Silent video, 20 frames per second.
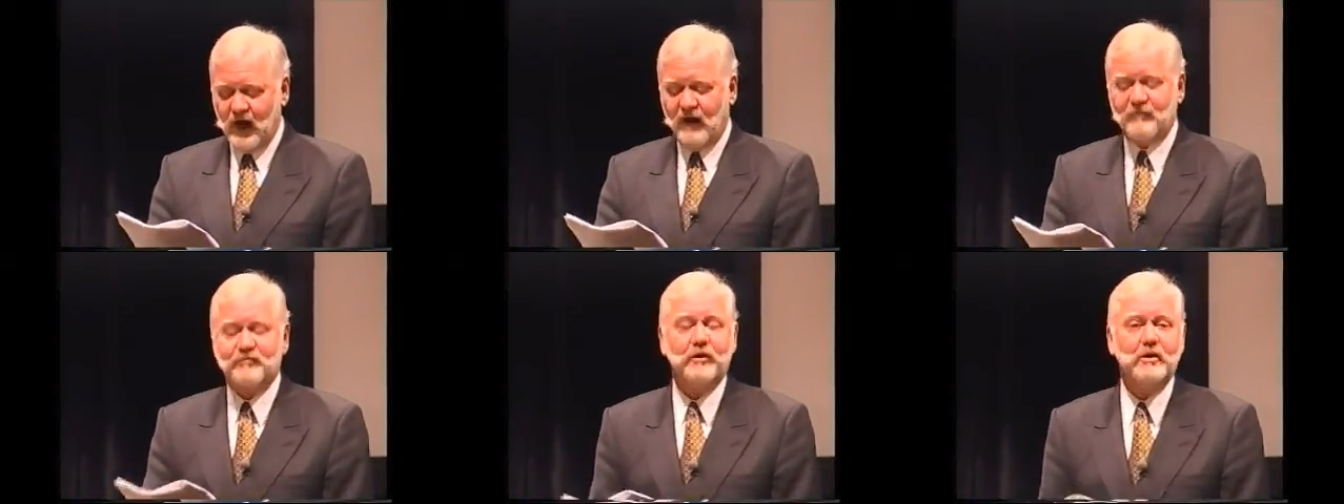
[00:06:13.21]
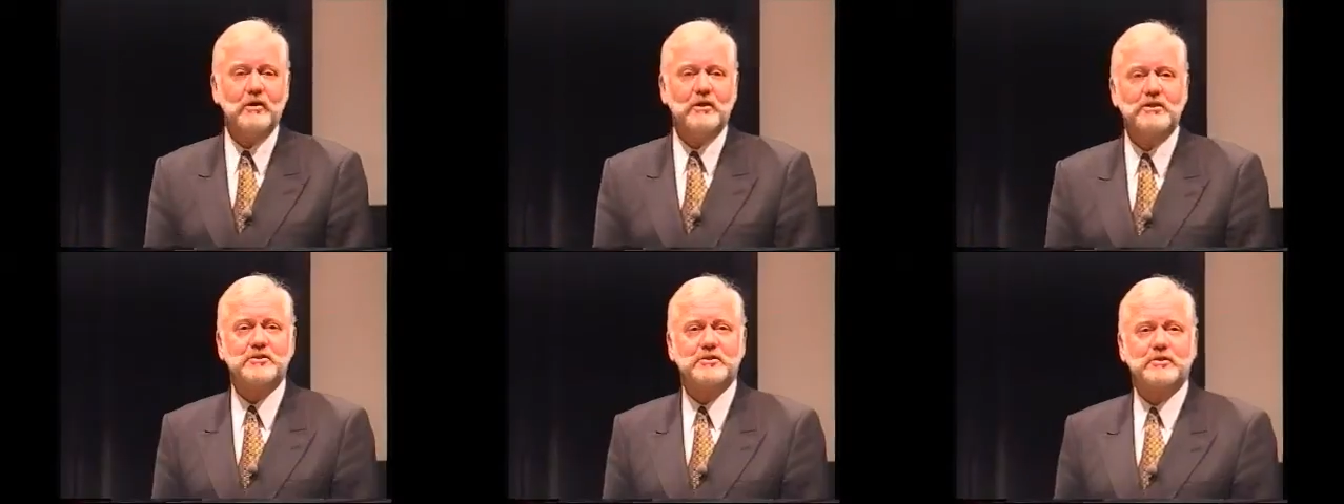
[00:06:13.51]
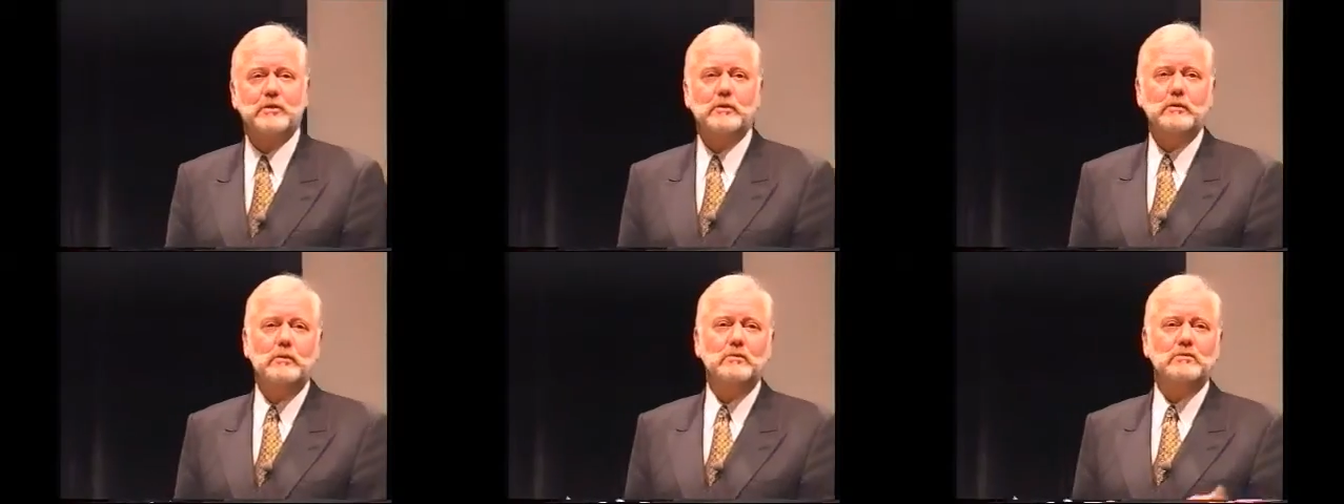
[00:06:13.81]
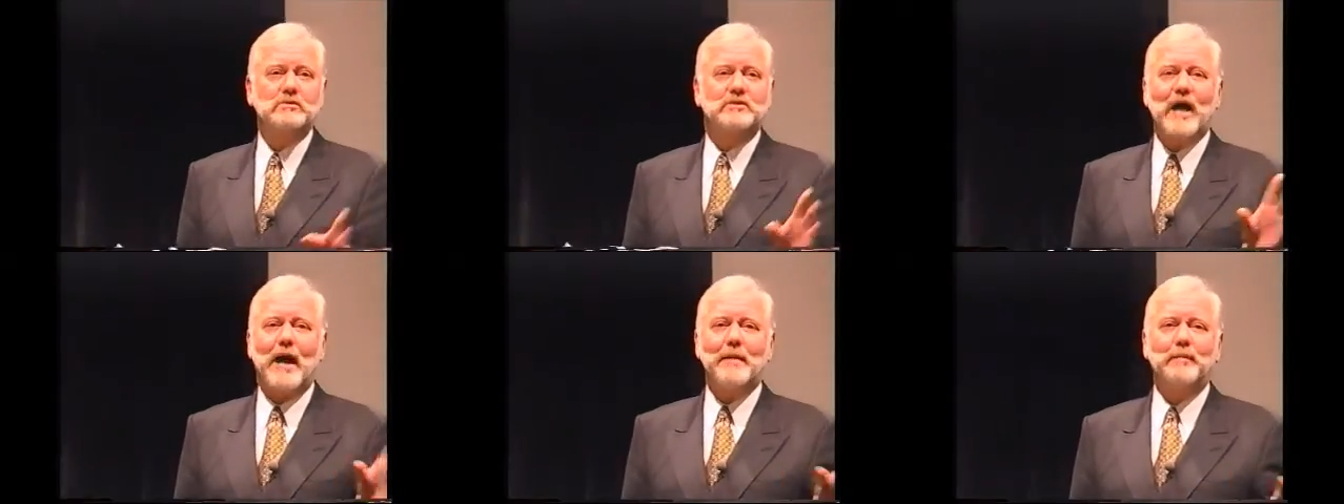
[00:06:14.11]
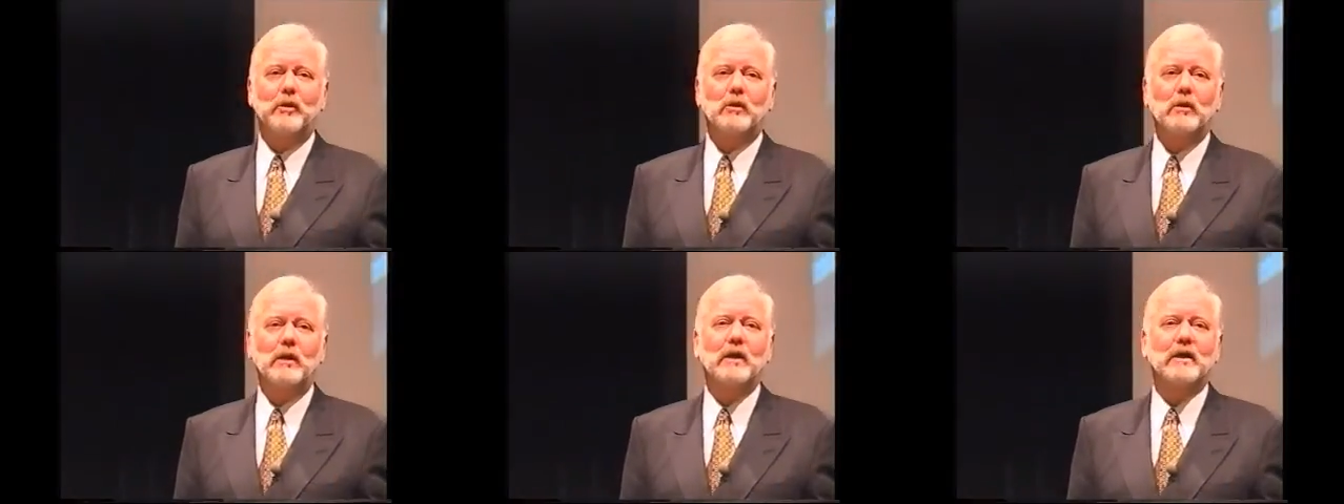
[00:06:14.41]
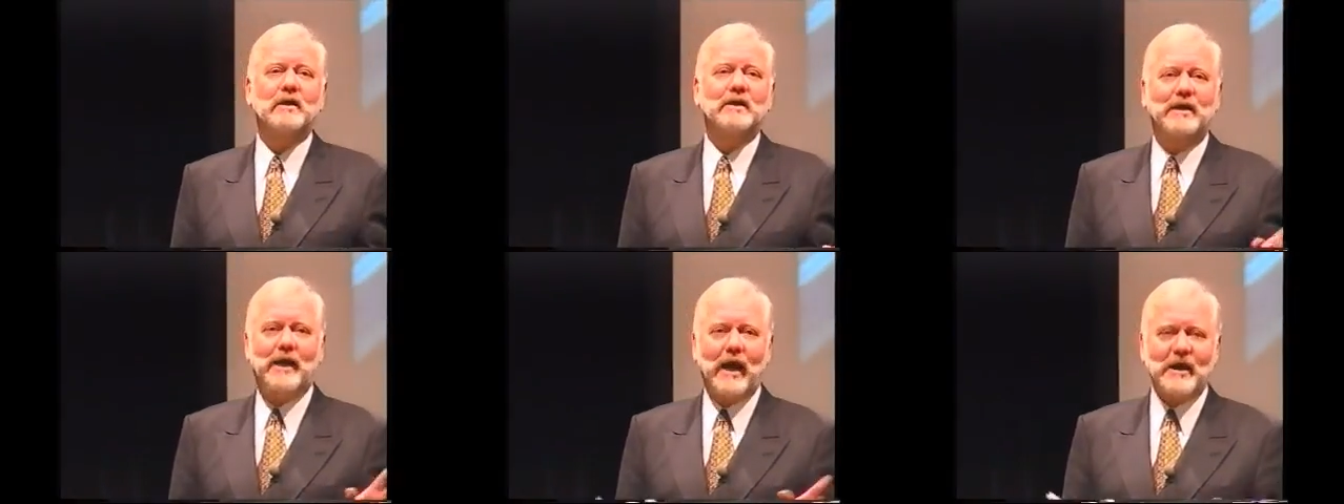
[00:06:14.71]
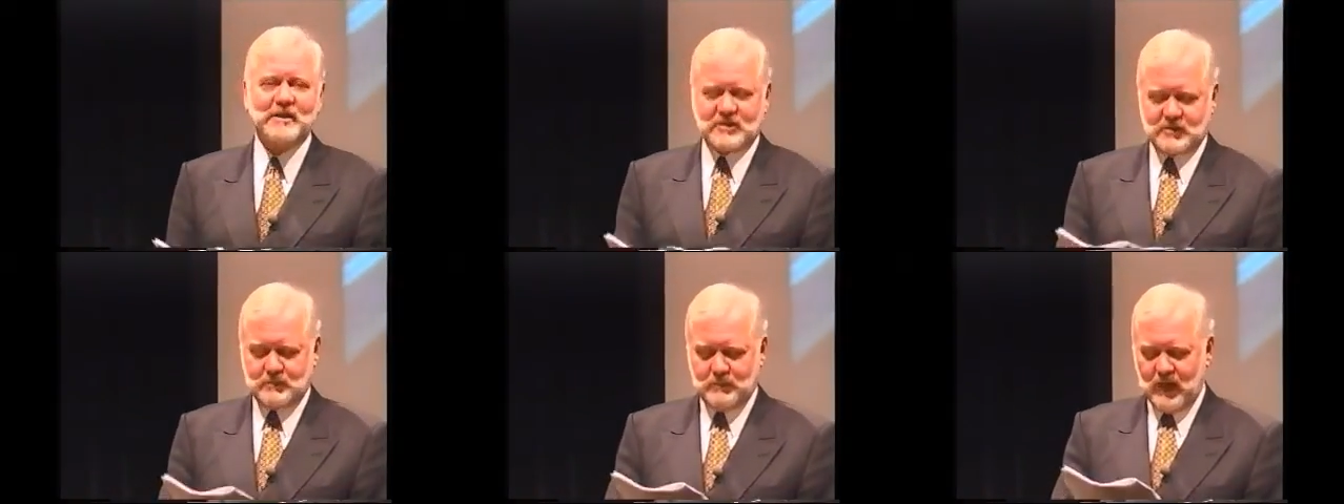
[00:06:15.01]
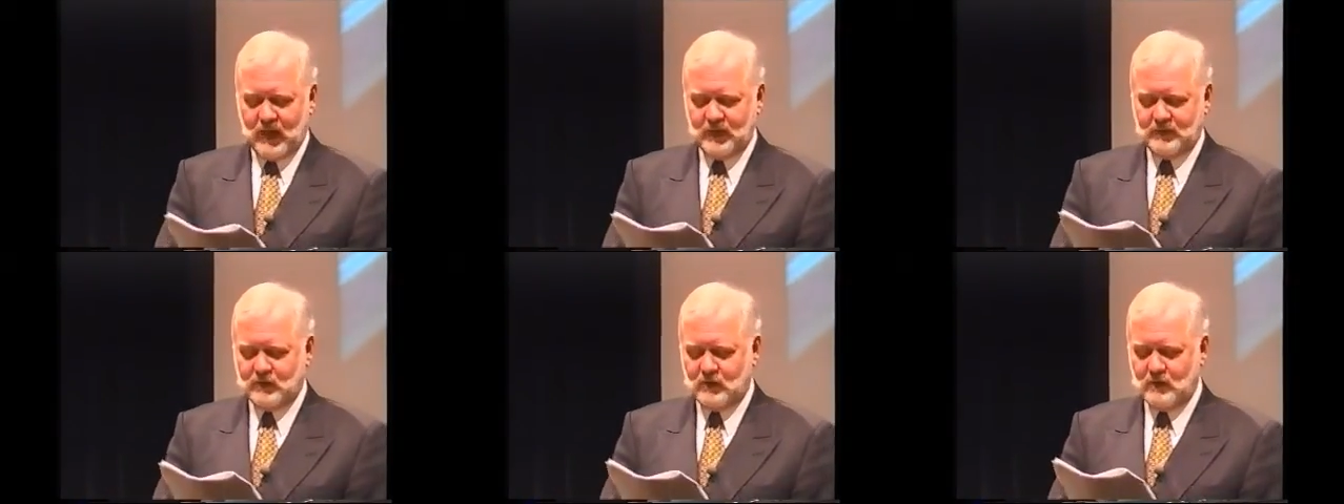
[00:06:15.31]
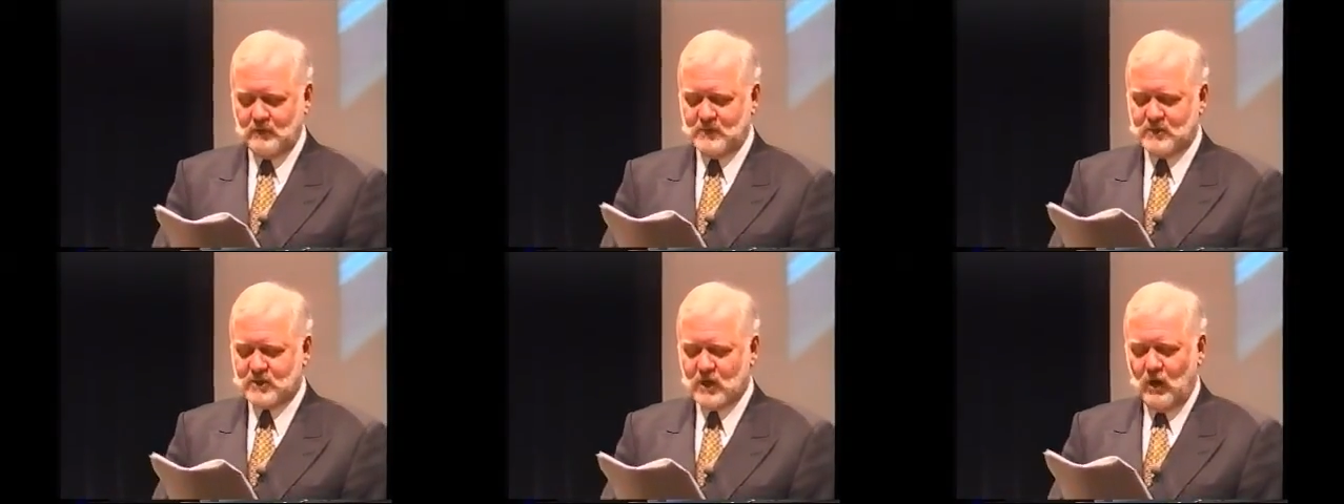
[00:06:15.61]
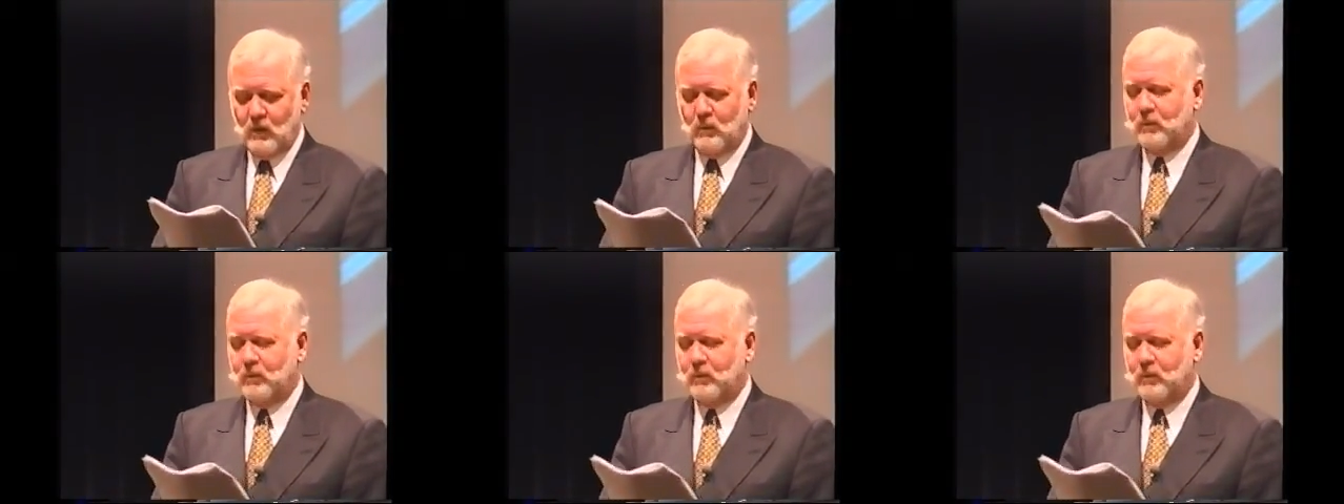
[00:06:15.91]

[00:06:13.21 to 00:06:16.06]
A further 2 double guest bedrooms